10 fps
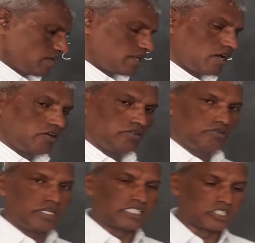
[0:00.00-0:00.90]

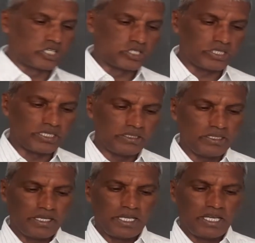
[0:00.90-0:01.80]
Now, let's go to
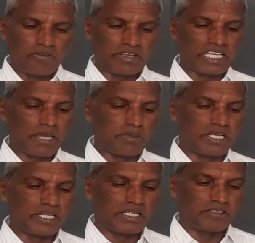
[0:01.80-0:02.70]
the
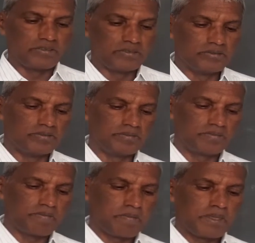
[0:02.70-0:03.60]
vocabulary.
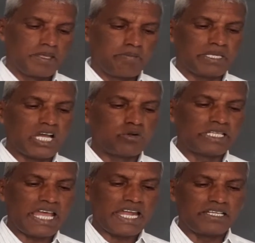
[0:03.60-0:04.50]
Pick out
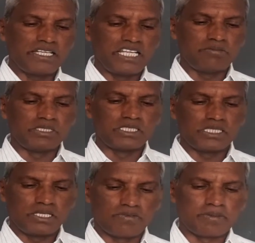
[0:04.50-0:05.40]
the
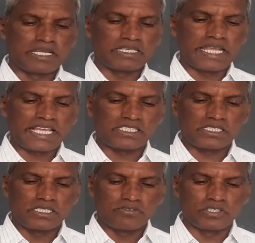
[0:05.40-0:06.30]
antonyms from the text
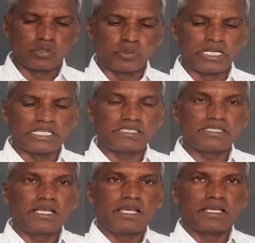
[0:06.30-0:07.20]
for the words
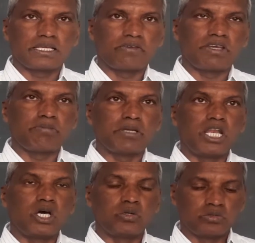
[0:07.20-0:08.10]
given
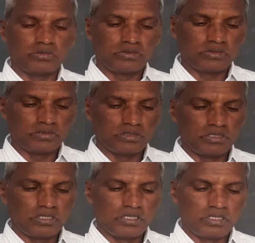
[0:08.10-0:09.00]
below.
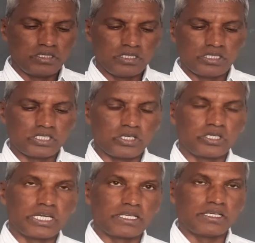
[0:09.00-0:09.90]
So,
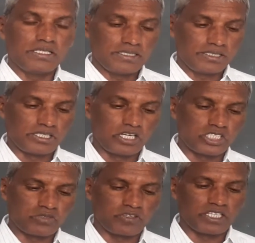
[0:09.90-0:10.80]
you can
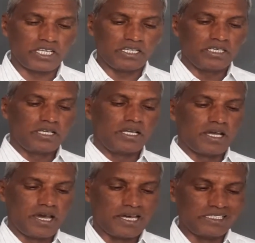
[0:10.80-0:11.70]
search for the
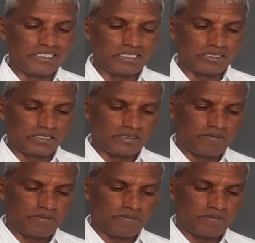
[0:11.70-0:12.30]
answers.